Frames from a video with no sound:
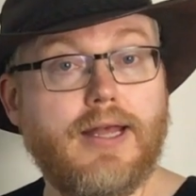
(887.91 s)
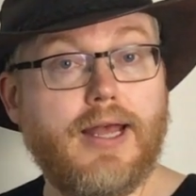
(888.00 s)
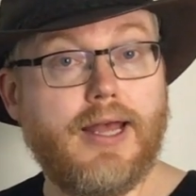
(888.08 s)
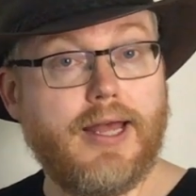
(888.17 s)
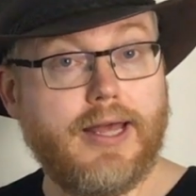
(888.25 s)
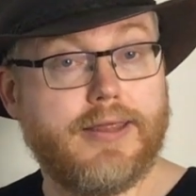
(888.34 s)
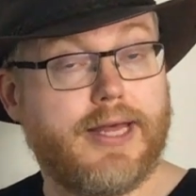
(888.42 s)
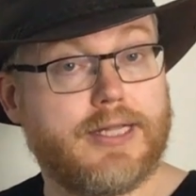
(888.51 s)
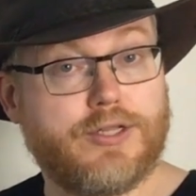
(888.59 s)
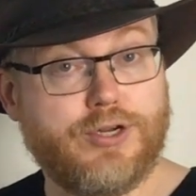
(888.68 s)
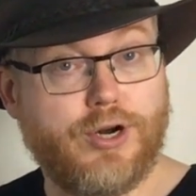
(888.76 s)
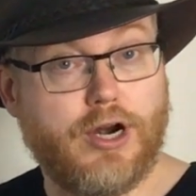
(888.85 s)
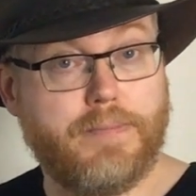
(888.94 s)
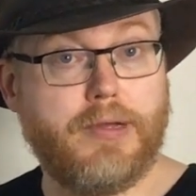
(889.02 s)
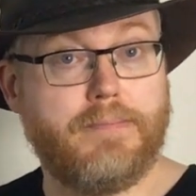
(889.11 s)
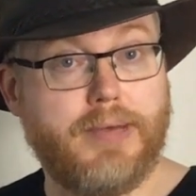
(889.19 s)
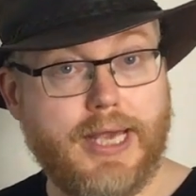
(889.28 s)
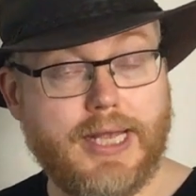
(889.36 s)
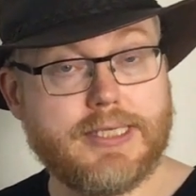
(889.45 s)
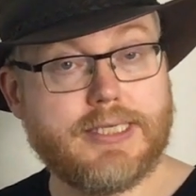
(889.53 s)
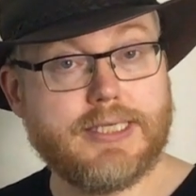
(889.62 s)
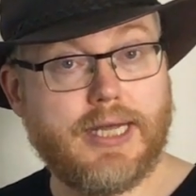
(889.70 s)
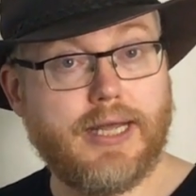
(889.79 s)
That term
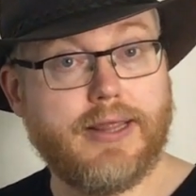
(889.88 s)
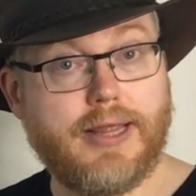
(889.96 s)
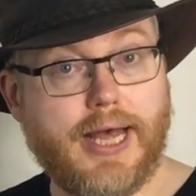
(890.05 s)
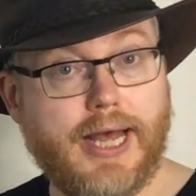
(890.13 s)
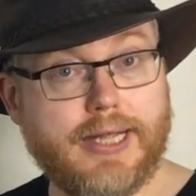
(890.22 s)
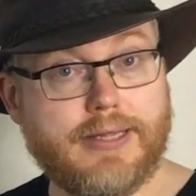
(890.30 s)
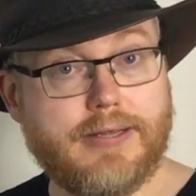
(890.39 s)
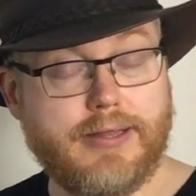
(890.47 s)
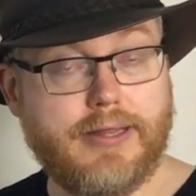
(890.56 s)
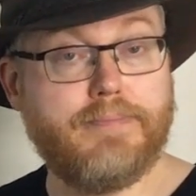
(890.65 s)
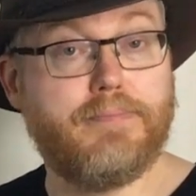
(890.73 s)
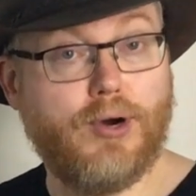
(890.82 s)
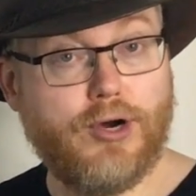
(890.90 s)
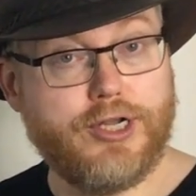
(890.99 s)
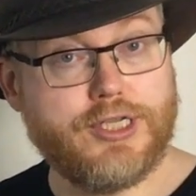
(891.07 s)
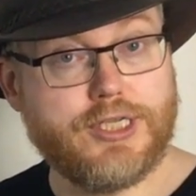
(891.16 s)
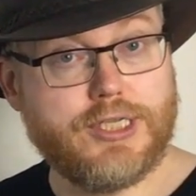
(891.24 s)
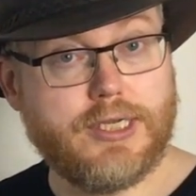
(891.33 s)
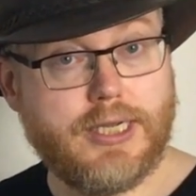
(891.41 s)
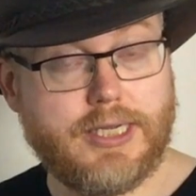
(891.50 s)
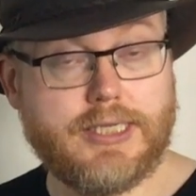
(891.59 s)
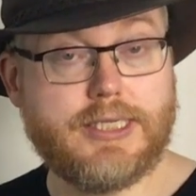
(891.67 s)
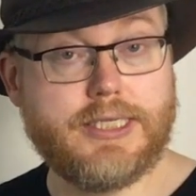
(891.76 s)
means that the boys
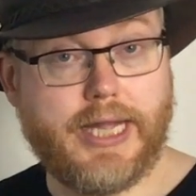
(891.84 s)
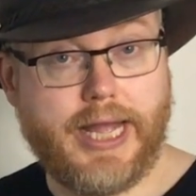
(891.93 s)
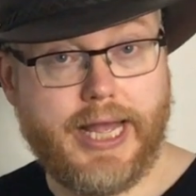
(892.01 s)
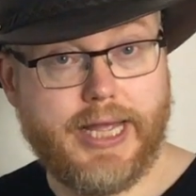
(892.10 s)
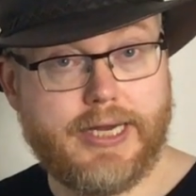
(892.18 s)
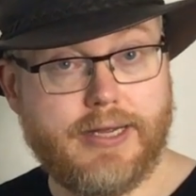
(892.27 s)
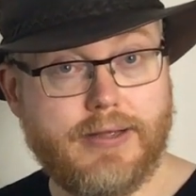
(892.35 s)
stayed